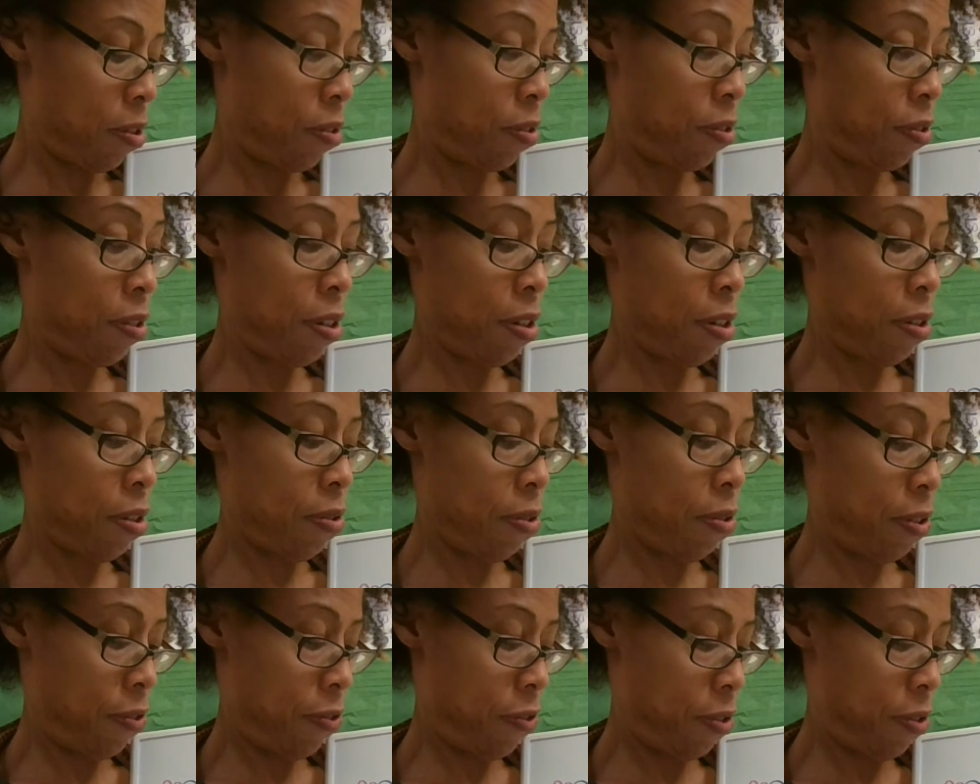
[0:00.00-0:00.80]
So
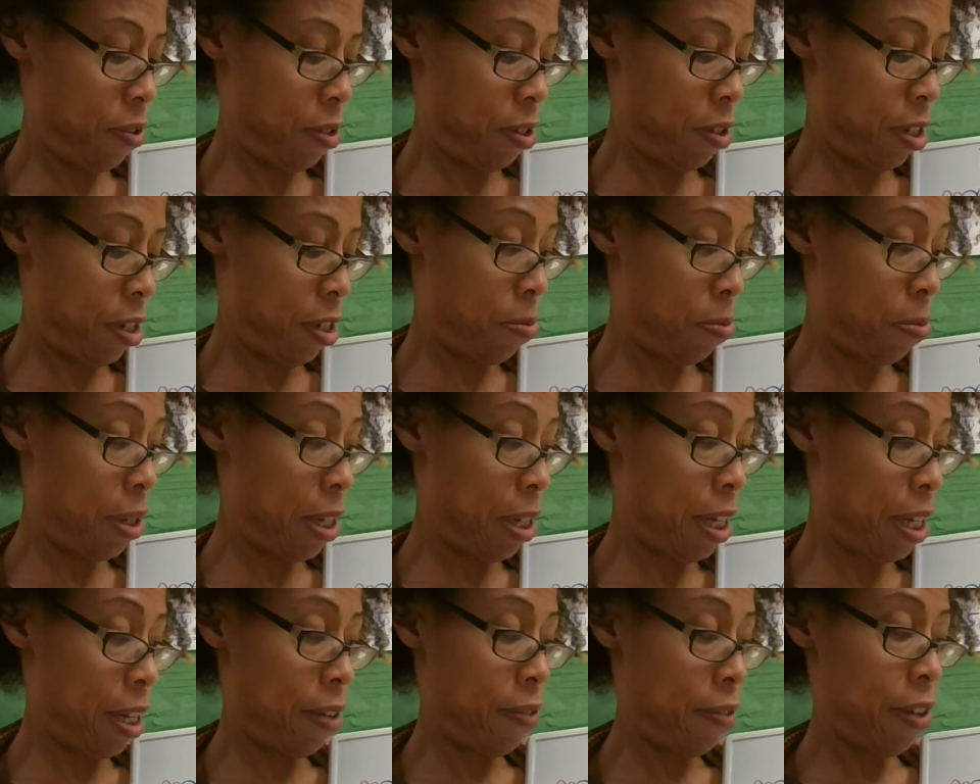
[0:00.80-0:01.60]
if you look, we
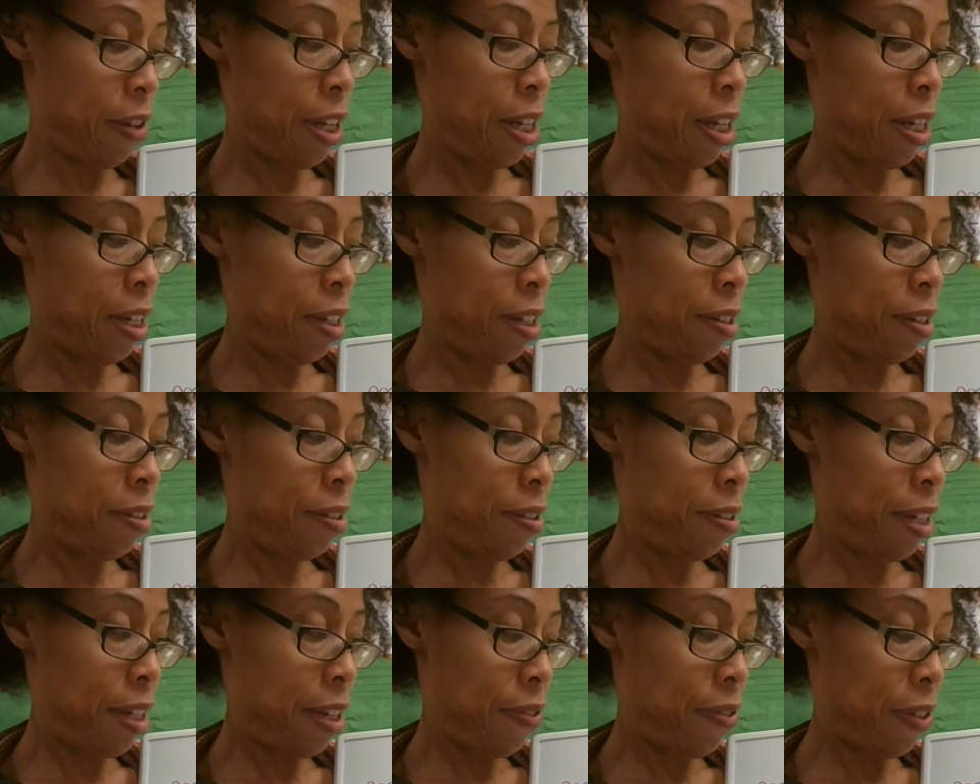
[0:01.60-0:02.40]
have
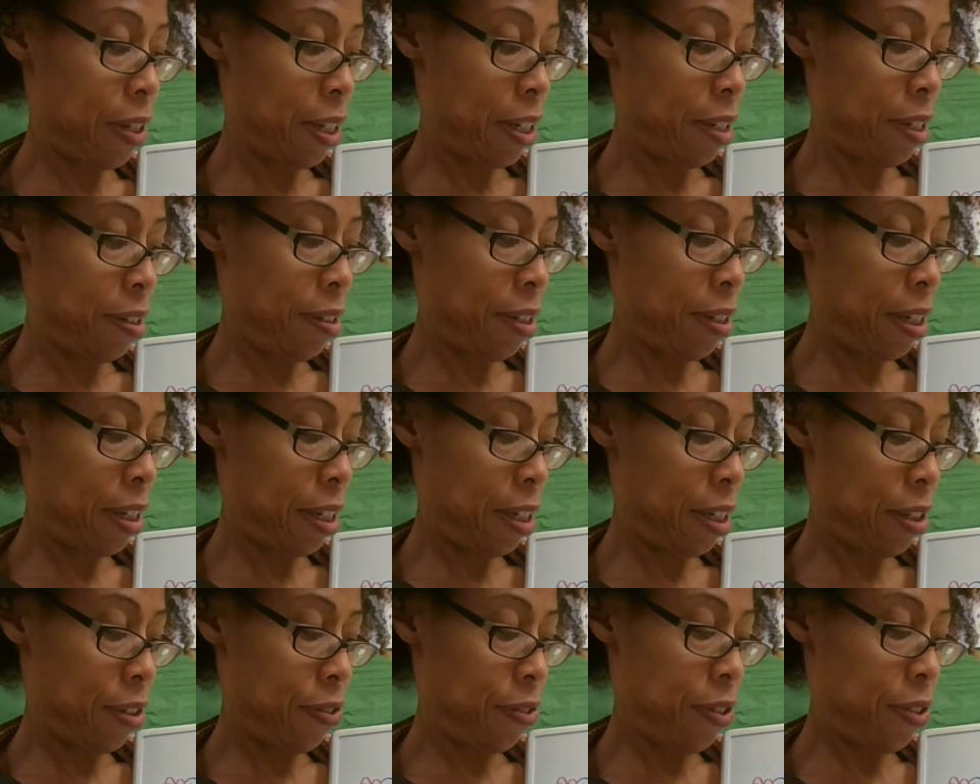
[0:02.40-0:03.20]
7,
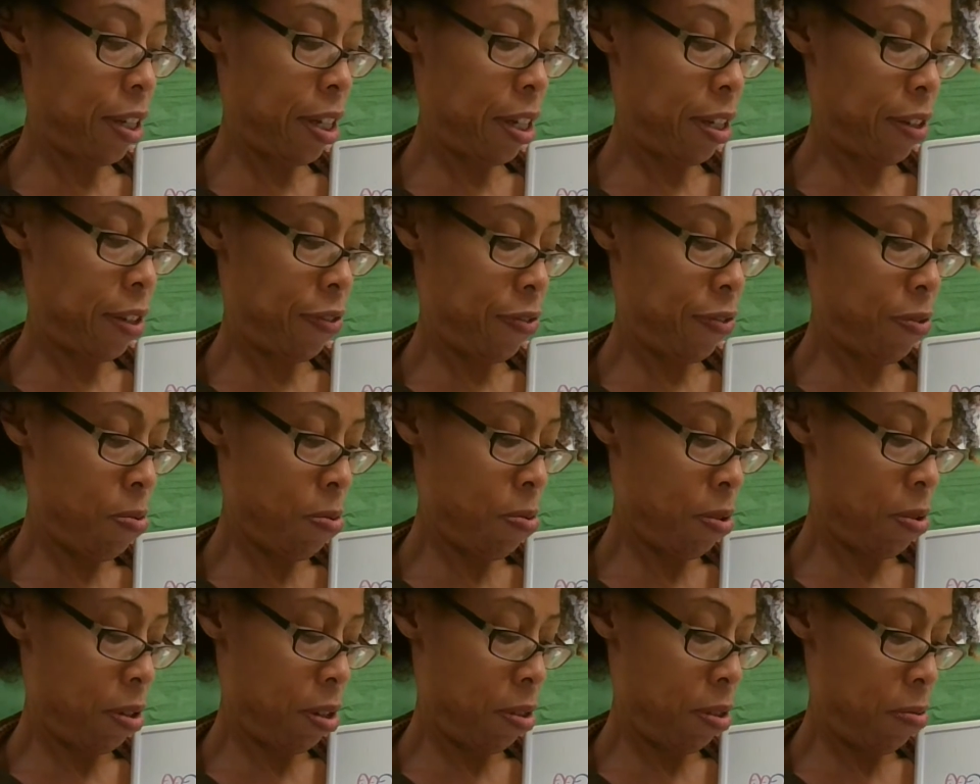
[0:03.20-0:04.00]
6, 5,
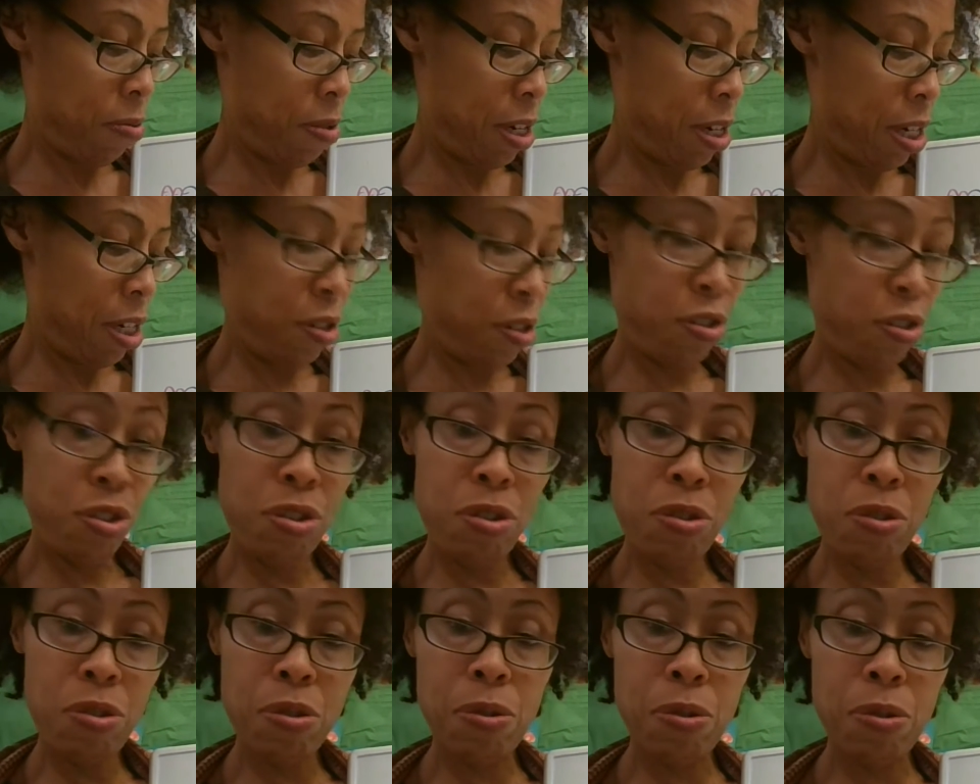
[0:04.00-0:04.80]
4, 3,
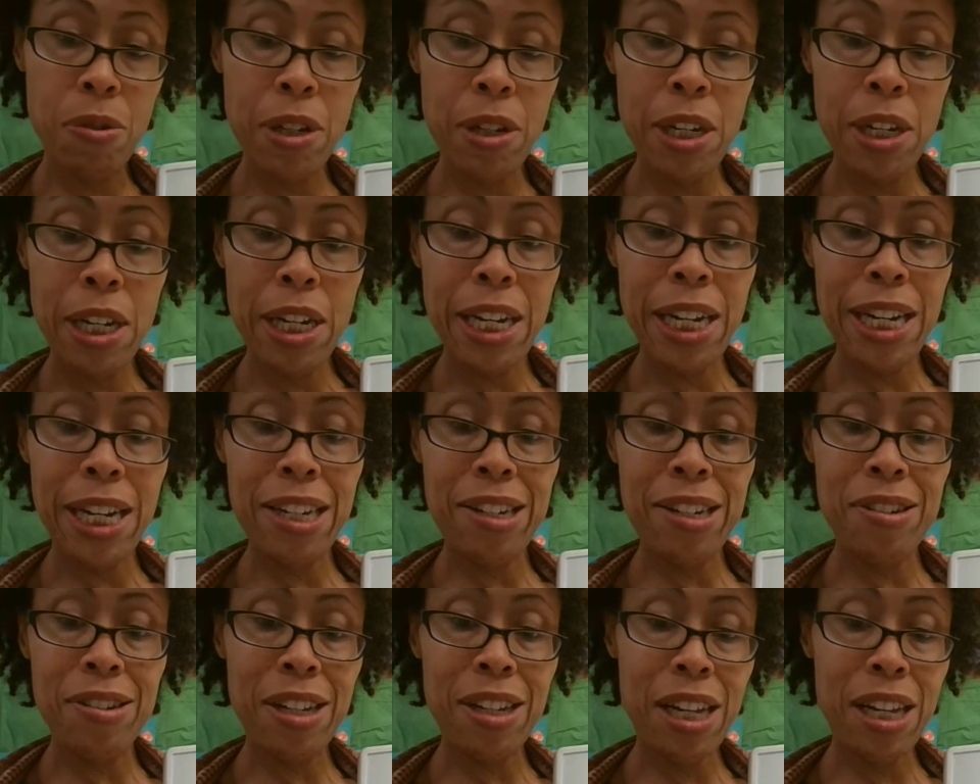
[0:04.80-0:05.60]
2.
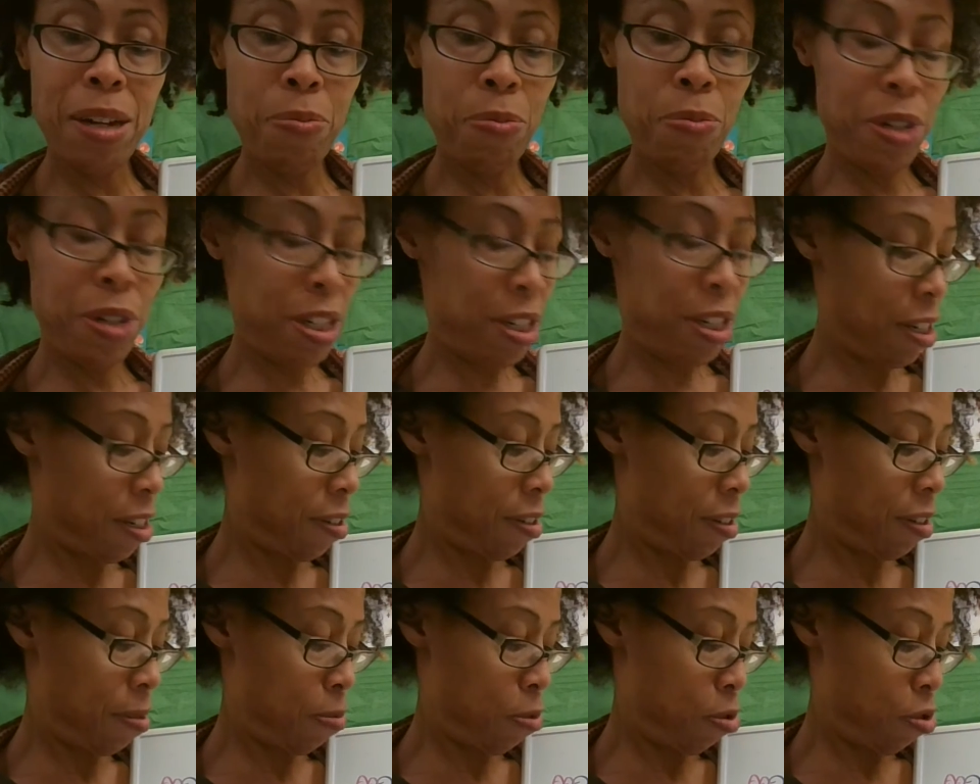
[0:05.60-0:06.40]
Each time we
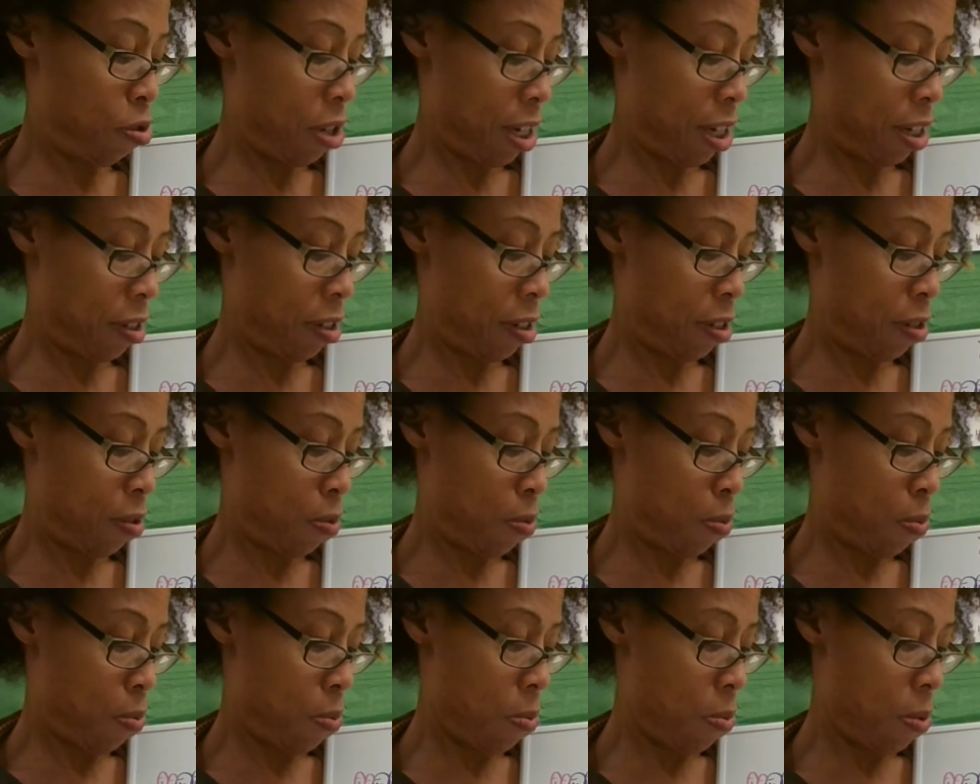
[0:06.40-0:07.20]
just subtracted
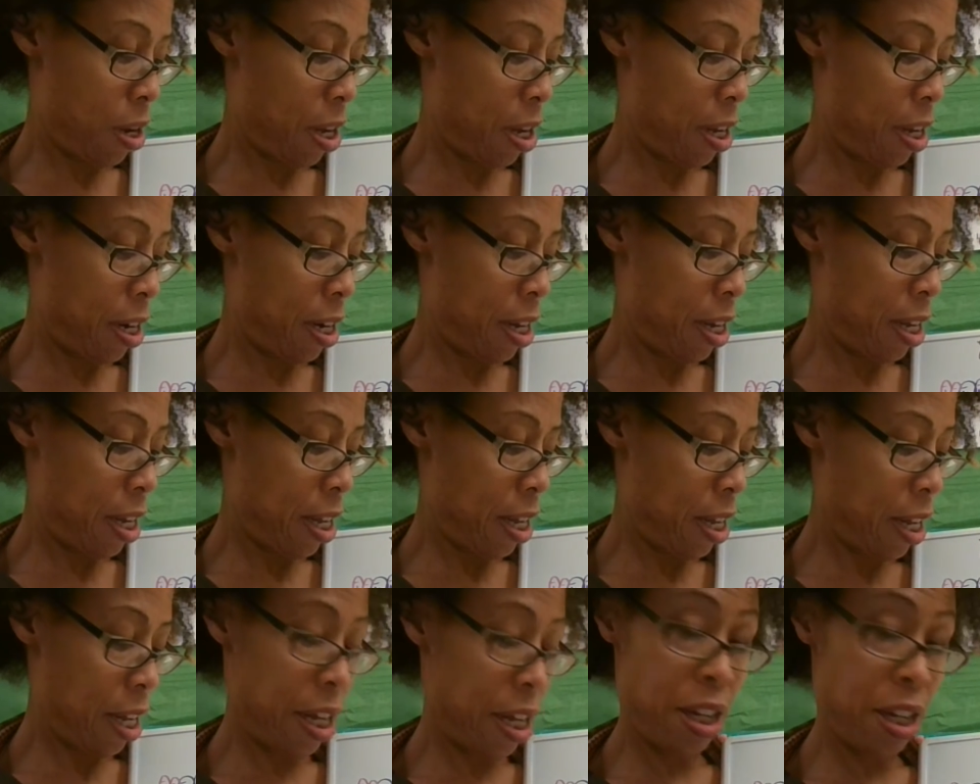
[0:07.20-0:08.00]

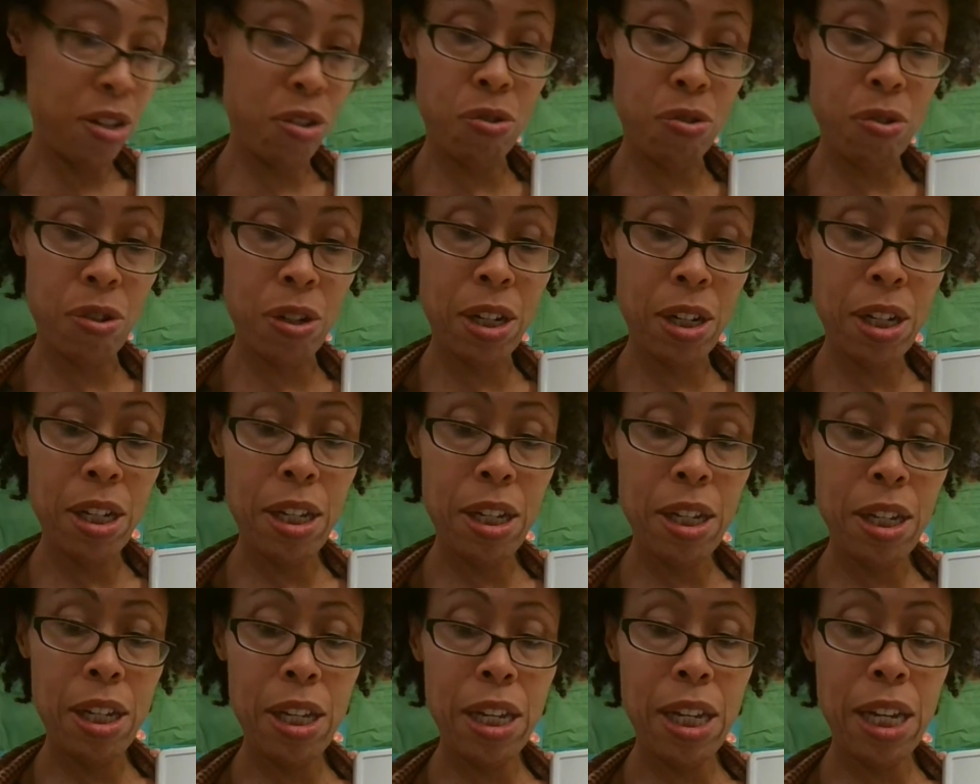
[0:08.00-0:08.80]
100.
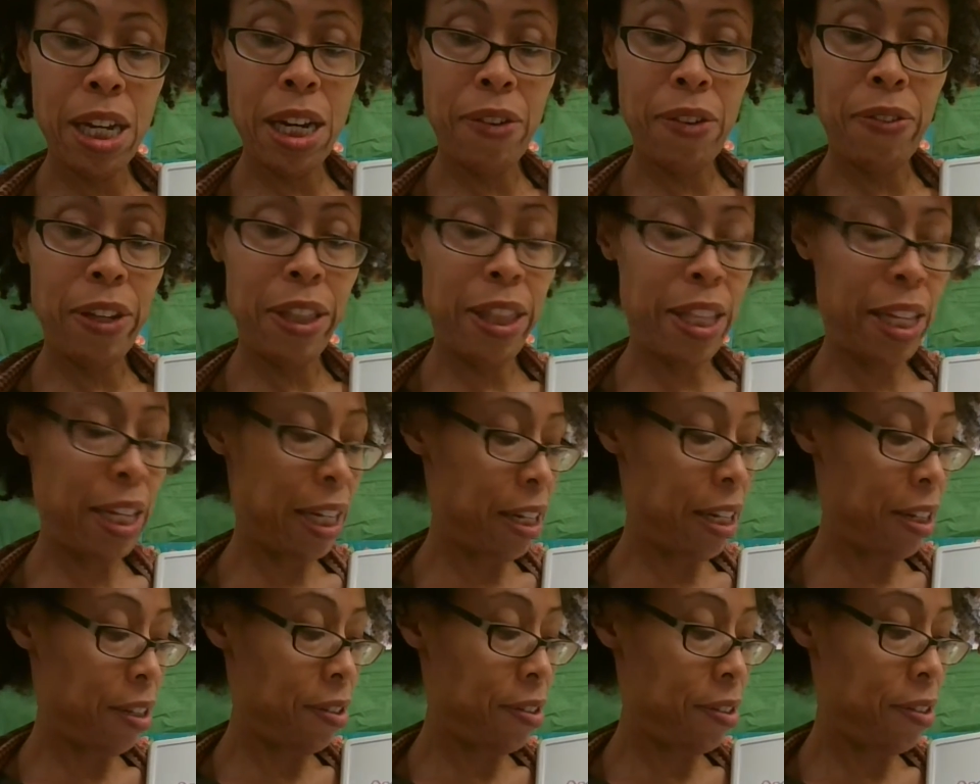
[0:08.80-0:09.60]
Everything
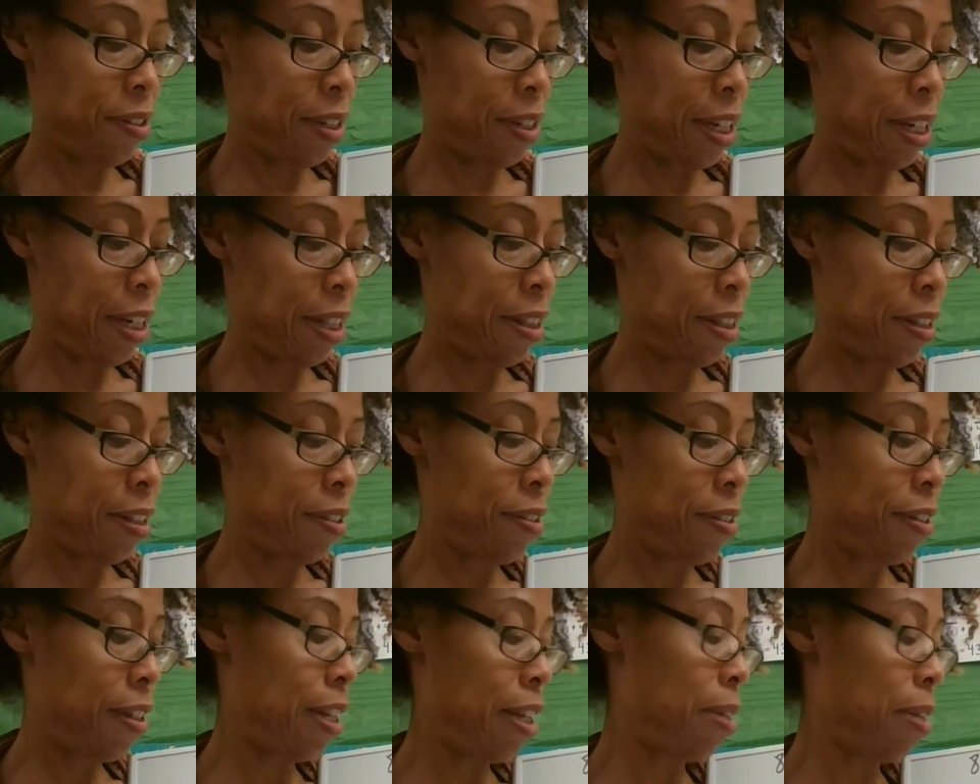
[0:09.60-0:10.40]
else stayed the
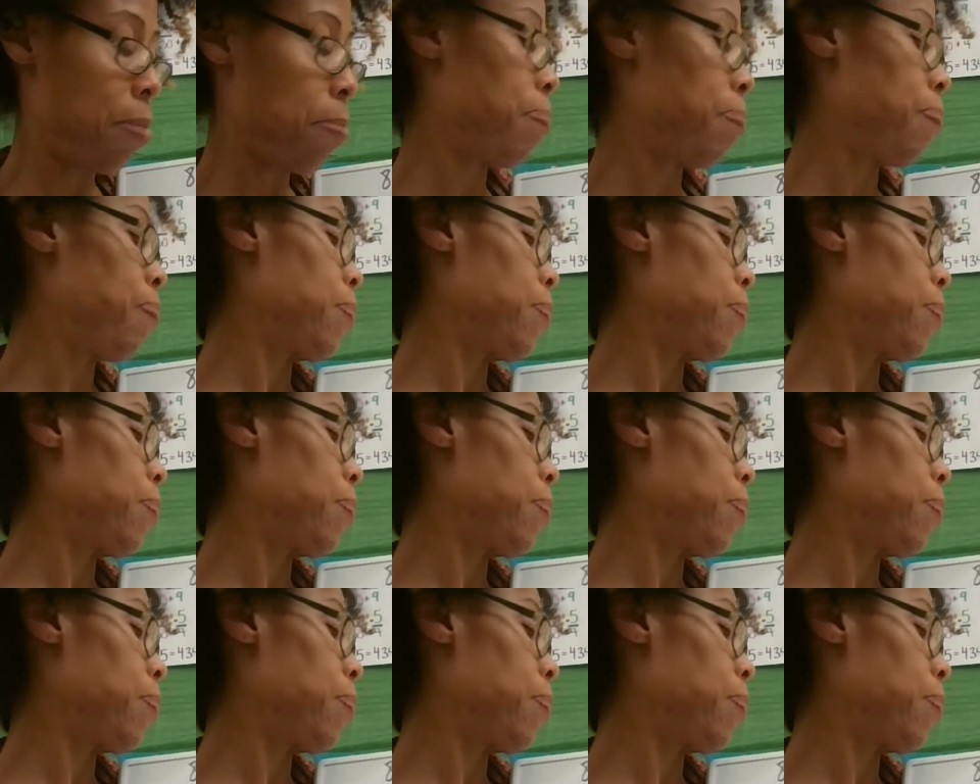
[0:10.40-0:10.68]
same.